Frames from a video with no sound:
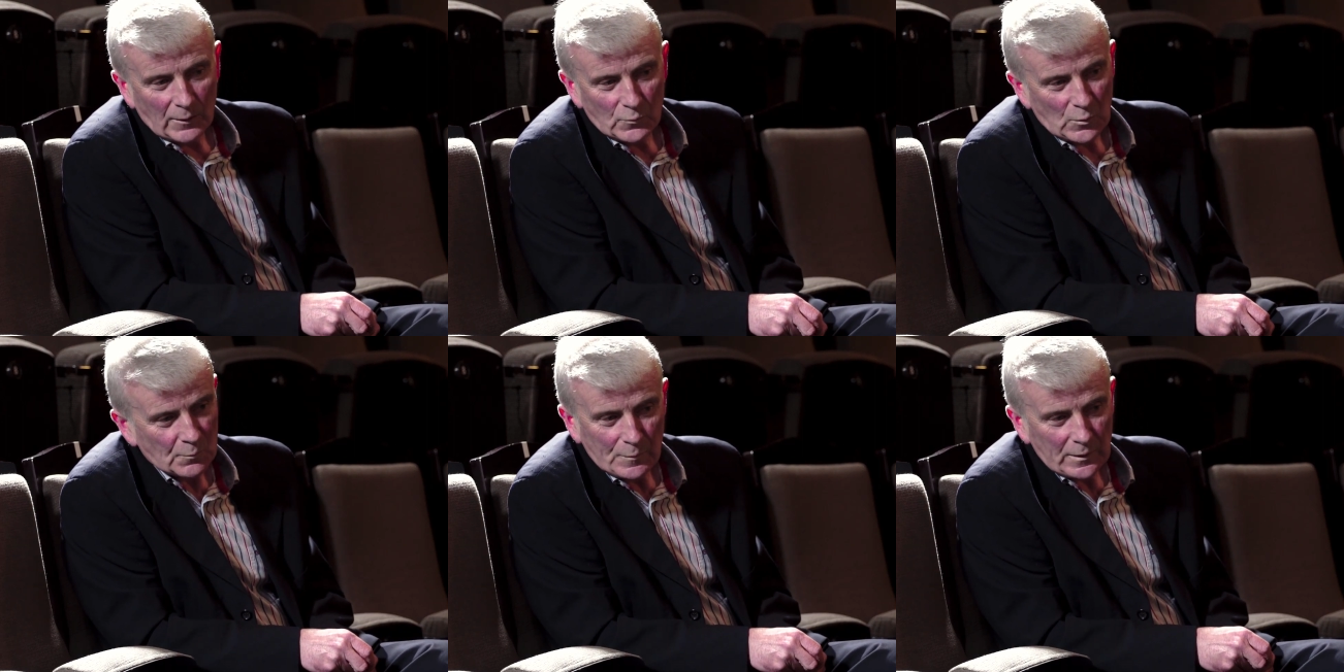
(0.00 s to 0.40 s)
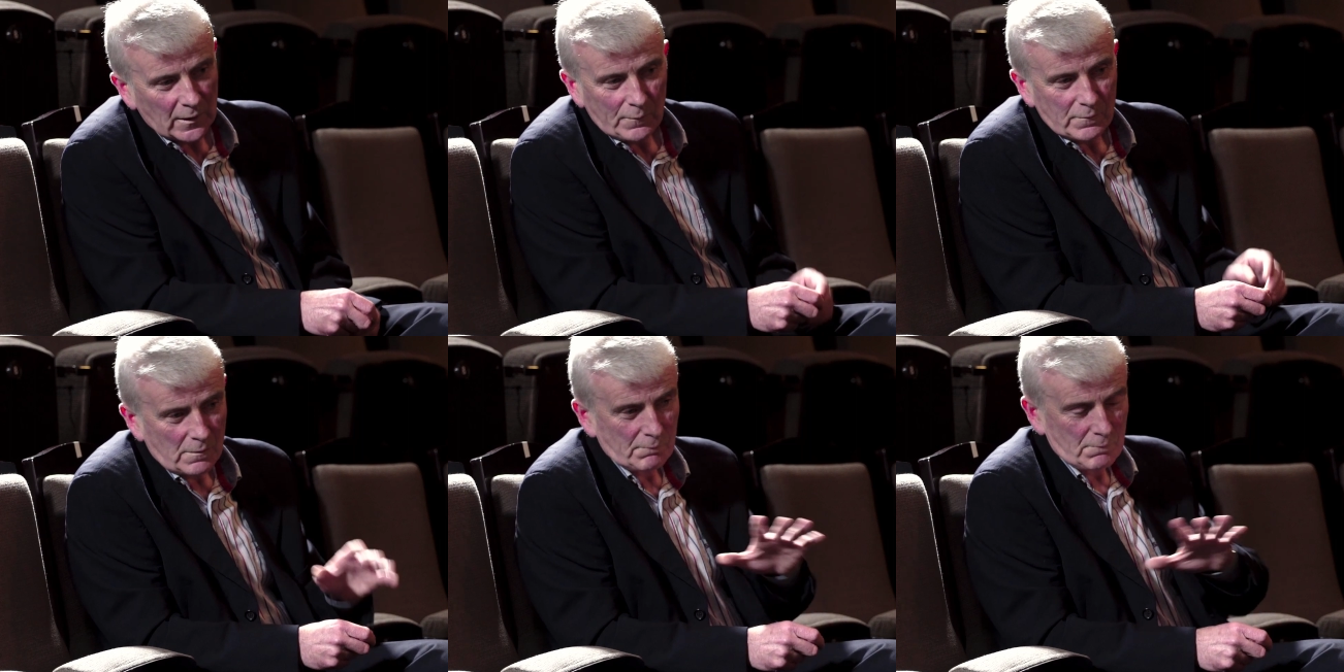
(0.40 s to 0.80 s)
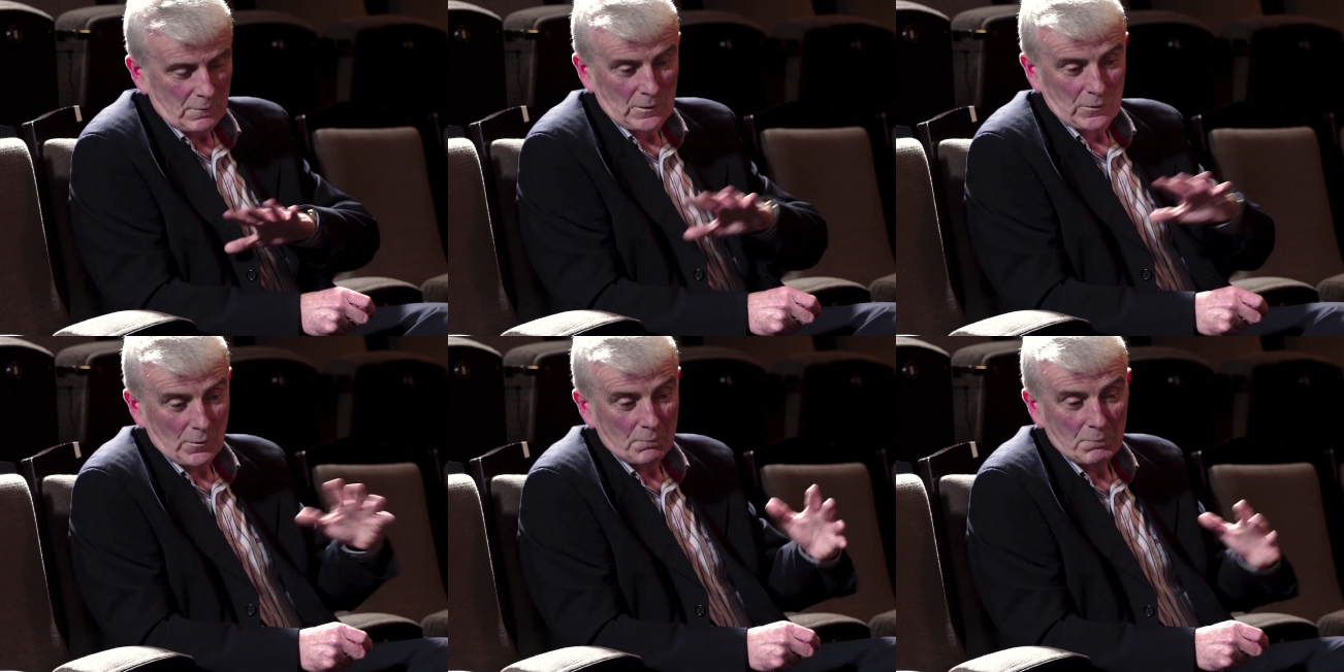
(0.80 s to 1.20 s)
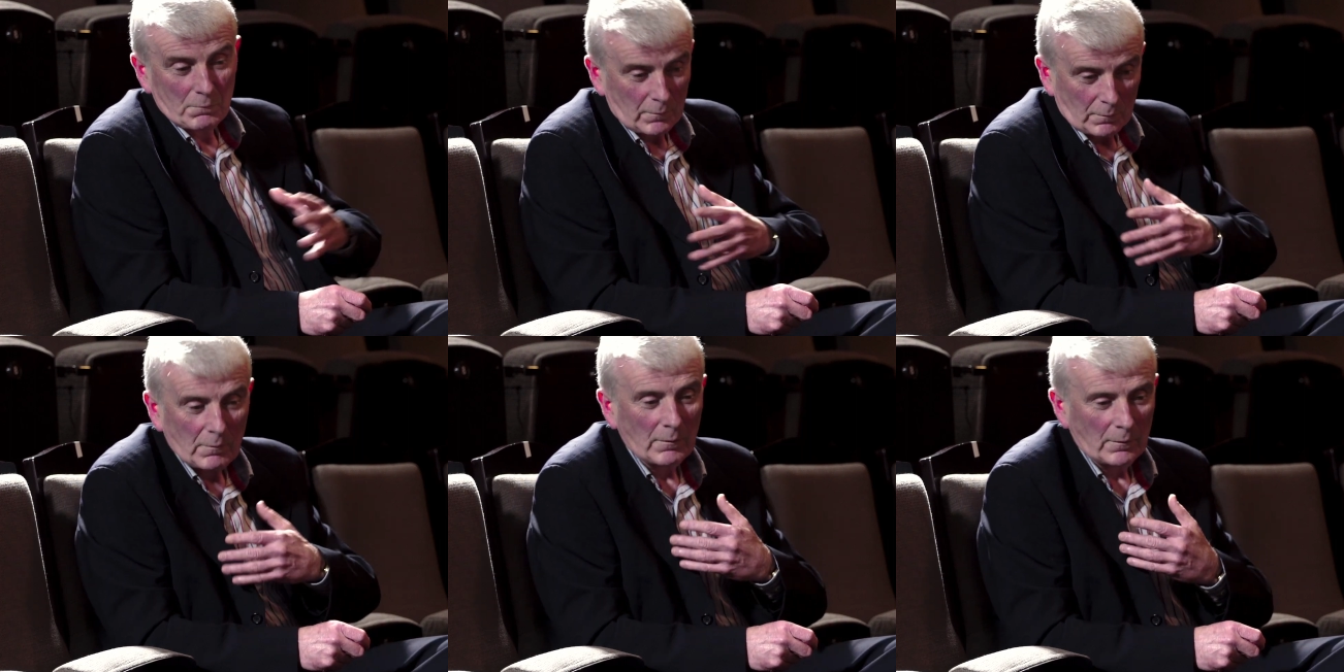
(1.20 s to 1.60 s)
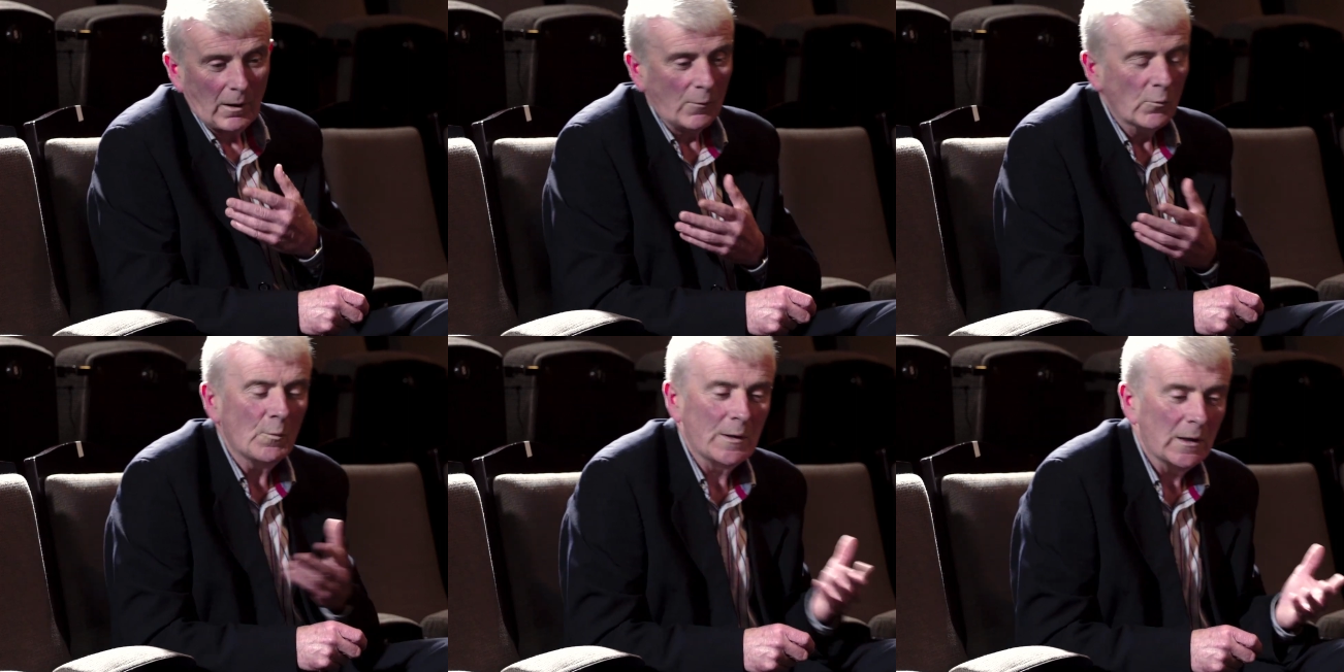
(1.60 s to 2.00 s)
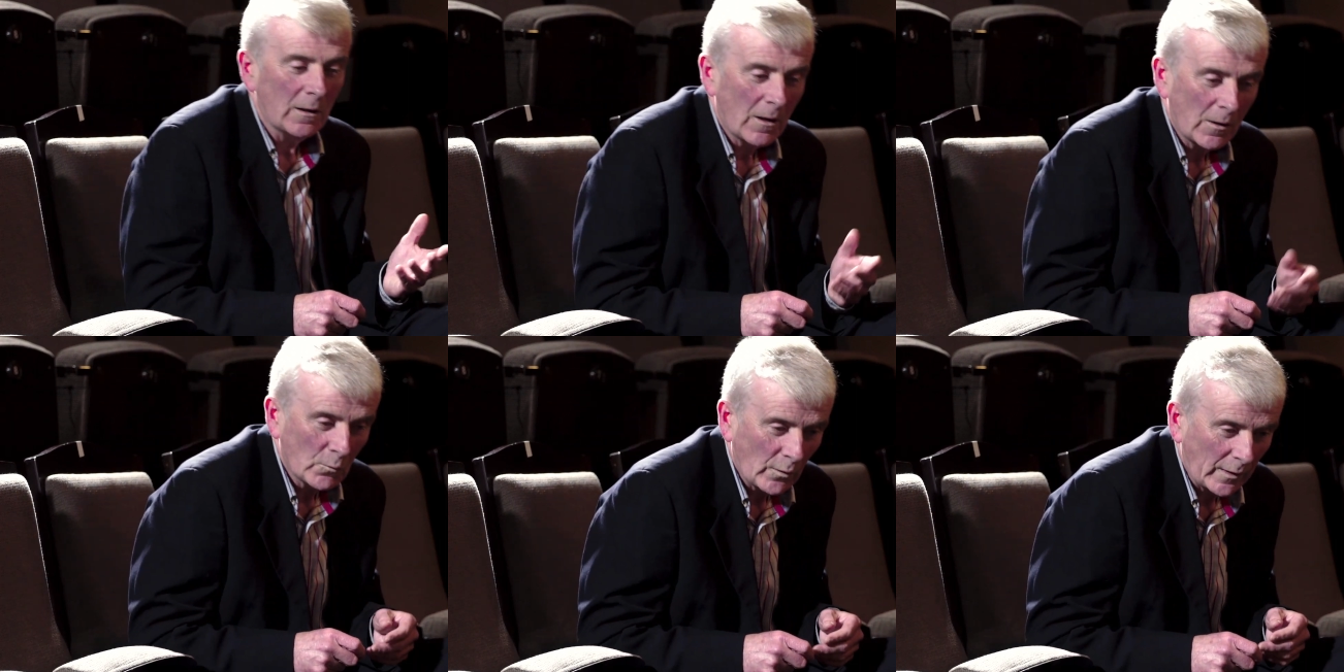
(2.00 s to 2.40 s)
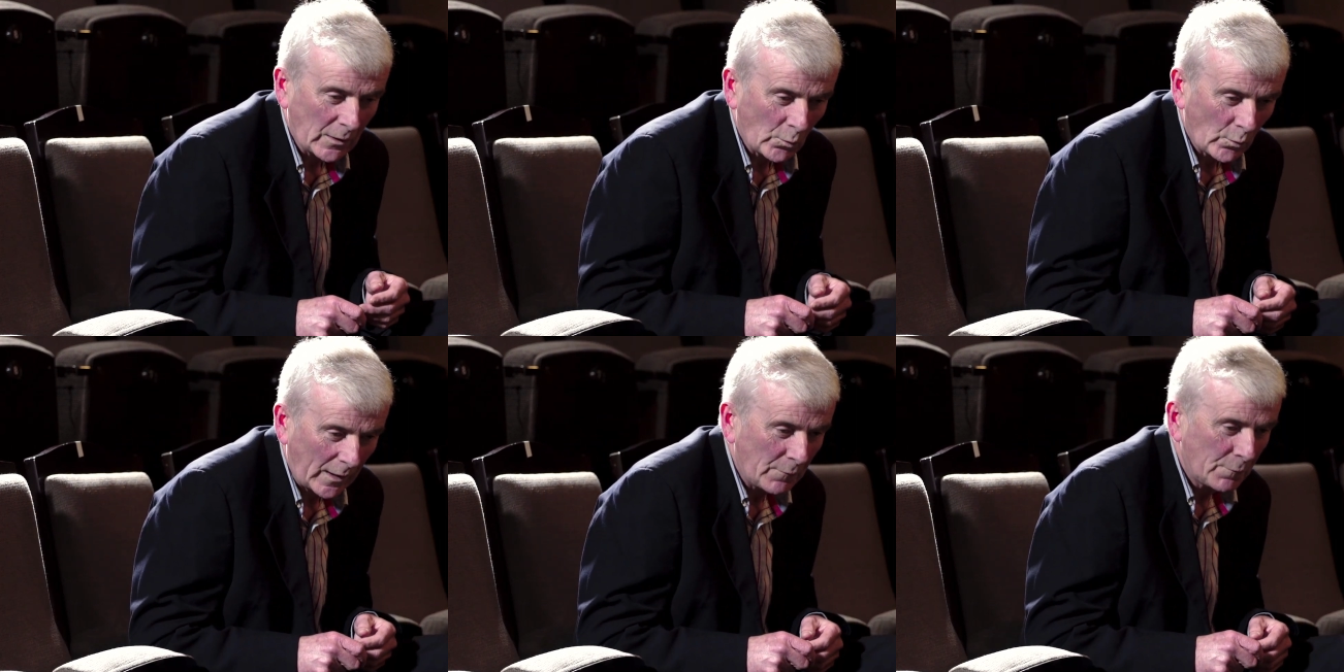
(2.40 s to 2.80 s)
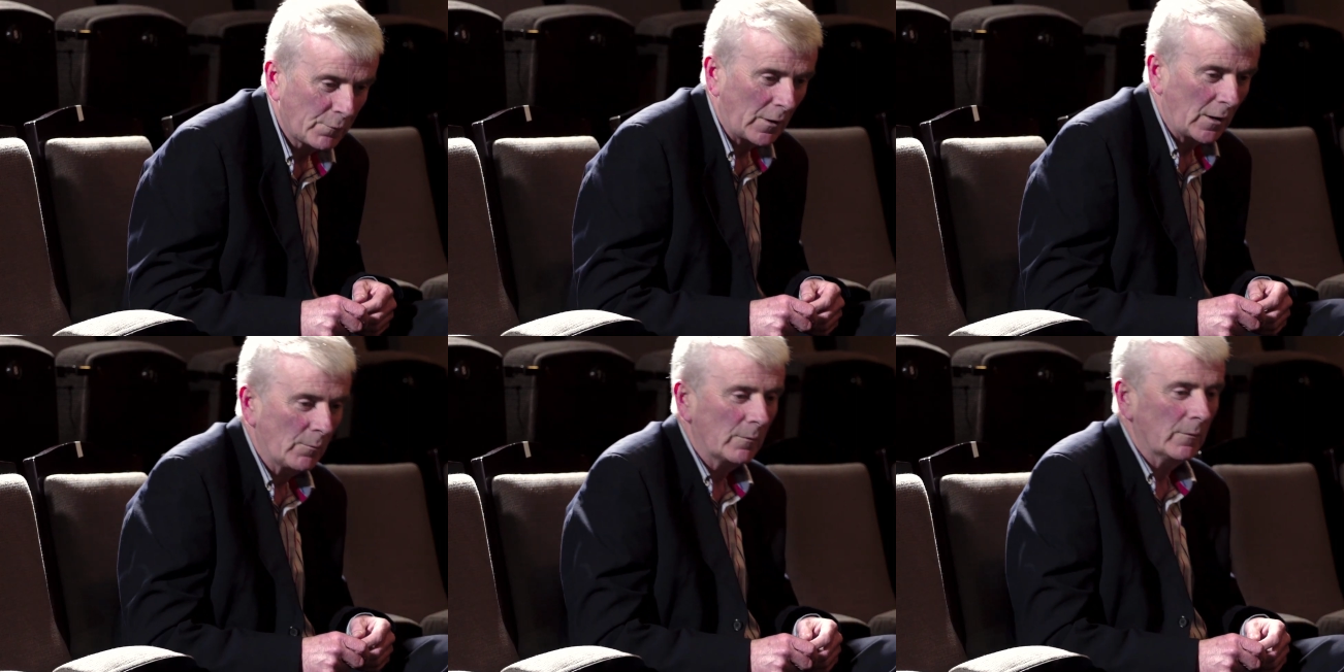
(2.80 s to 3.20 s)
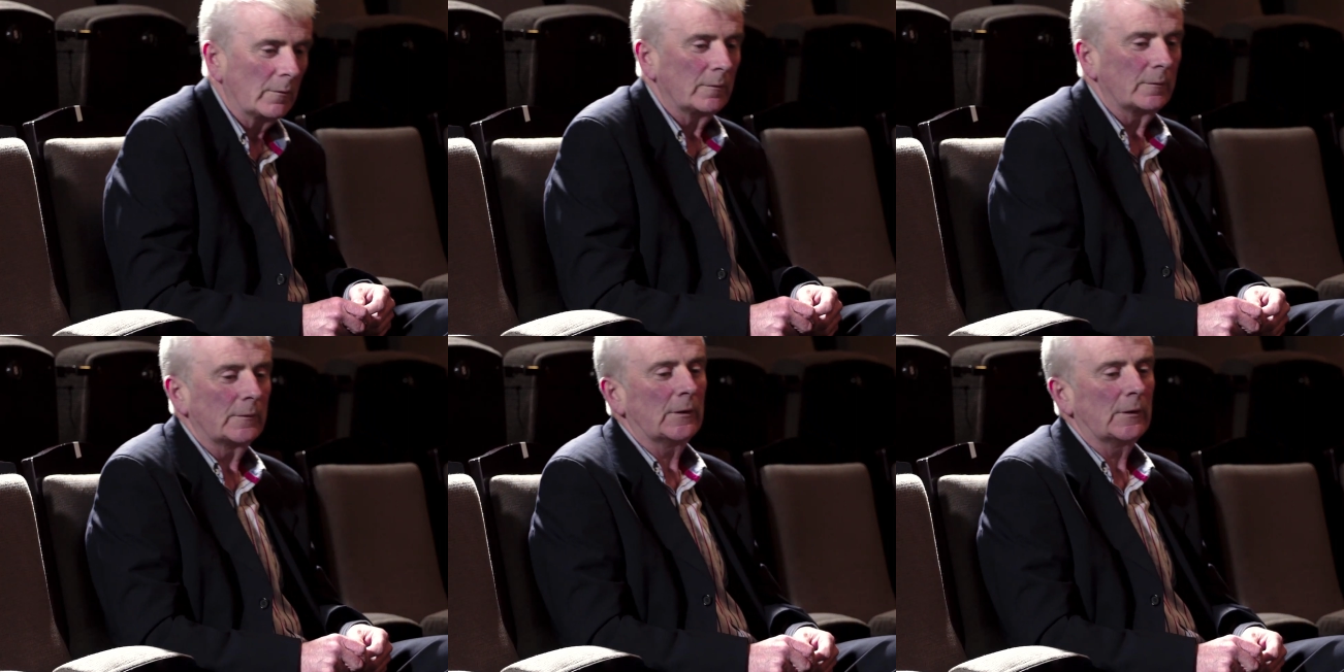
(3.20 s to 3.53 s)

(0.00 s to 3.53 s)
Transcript: would be a long way away from,